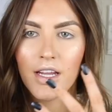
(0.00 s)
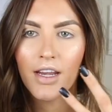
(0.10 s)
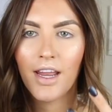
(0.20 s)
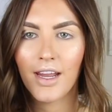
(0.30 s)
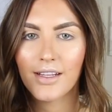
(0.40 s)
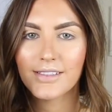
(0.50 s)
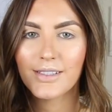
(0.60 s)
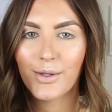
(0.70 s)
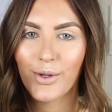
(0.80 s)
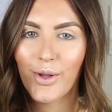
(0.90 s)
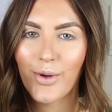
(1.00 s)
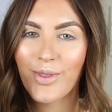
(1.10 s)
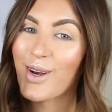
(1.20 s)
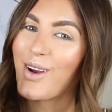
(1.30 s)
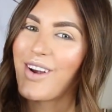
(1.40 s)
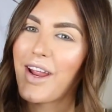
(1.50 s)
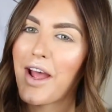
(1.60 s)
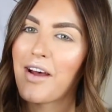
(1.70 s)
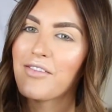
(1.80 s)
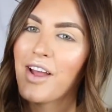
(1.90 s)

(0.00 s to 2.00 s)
enhance the glow that I already have.